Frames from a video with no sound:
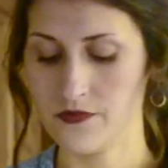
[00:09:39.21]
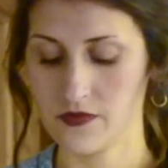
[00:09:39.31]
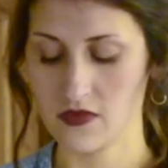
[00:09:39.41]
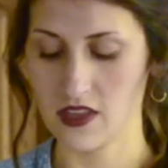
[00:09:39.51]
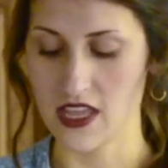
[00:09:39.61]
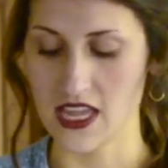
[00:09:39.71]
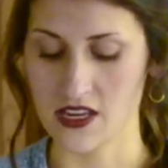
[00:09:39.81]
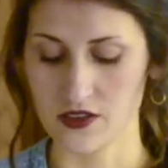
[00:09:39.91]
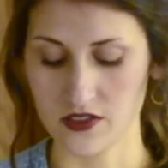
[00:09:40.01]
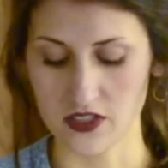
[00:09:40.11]
and
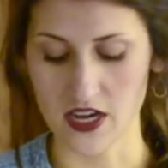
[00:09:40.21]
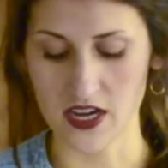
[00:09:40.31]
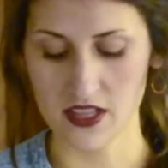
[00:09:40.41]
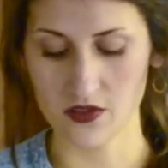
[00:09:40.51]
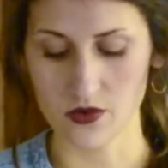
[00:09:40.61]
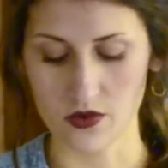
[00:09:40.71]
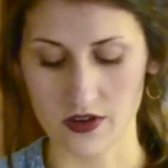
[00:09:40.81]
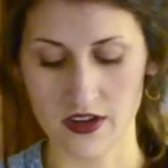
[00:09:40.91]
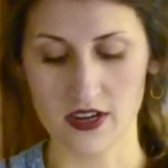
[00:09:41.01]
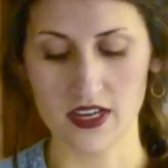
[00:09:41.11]
you'll start in the
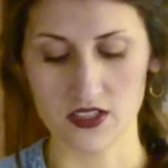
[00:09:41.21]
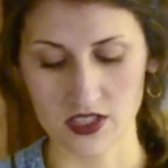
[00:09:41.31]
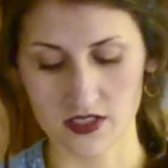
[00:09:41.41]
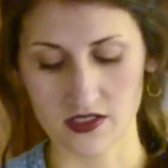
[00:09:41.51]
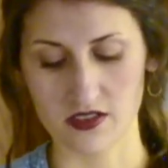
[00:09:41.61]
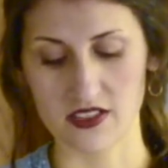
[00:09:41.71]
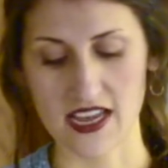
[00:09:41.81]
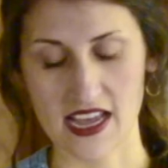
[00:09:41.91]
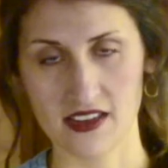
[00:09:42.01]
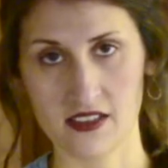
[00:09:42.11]
corner and just go
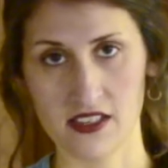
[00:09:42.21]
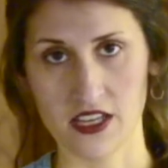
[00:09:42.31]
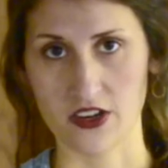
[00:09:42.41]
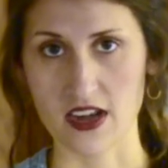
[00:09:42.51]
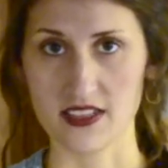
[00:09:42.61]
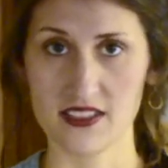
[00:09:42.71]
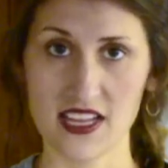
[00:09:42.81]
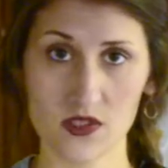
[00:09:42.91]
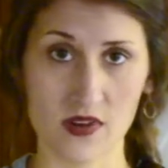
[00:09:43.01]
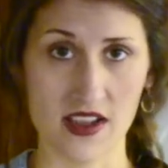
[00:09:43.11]
diagonally across.
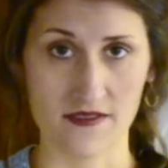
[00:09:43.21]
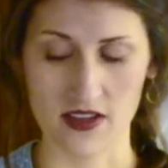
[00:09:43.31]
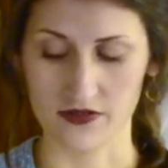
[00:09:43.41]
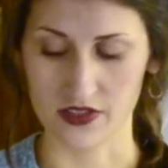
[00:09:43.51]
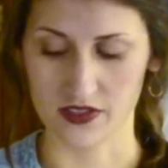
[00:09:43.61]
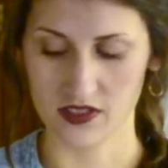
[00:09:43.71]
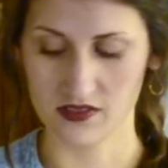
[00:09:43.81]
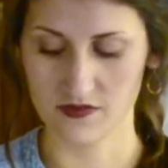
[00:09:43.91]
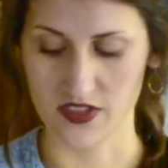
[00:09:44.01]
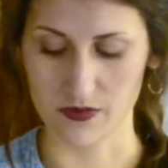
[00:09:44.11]
That's what I found looks
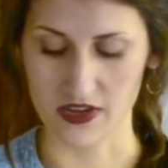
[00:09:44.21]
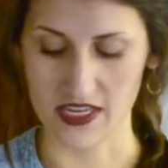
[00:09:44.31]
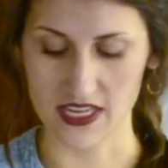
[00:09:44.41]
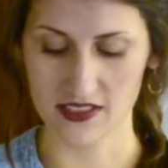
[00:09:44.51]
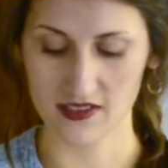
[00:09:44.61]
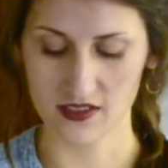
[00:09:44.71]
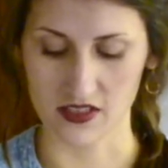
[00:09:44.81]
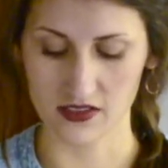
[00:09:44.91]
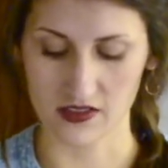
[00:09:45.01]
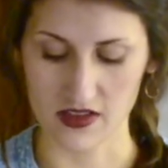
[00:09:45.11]
the prettiest. So
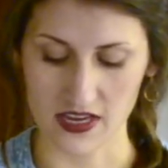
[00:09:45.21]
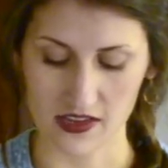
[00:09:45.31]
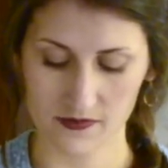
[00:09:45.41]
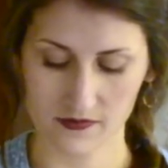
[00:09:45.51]
let's go ahead.